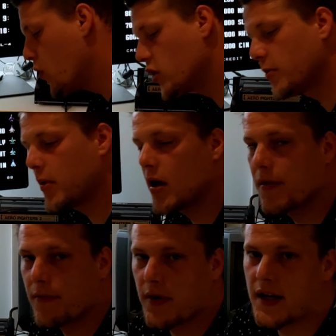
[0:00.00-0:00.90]
Wonder Boy
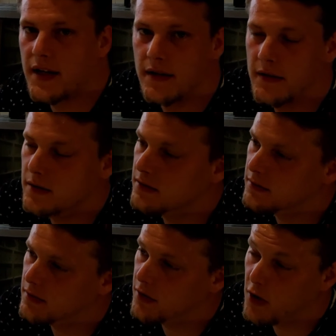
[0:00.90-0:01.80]
3,
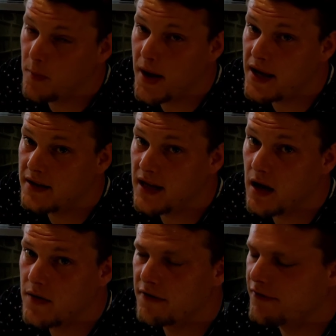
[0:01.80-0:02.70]
the best
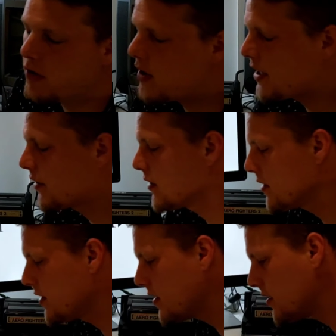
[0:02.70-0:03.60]
out of the 4 that's on
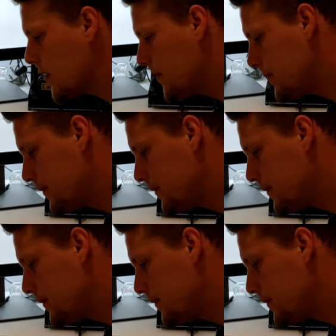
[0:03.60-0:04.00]
the system.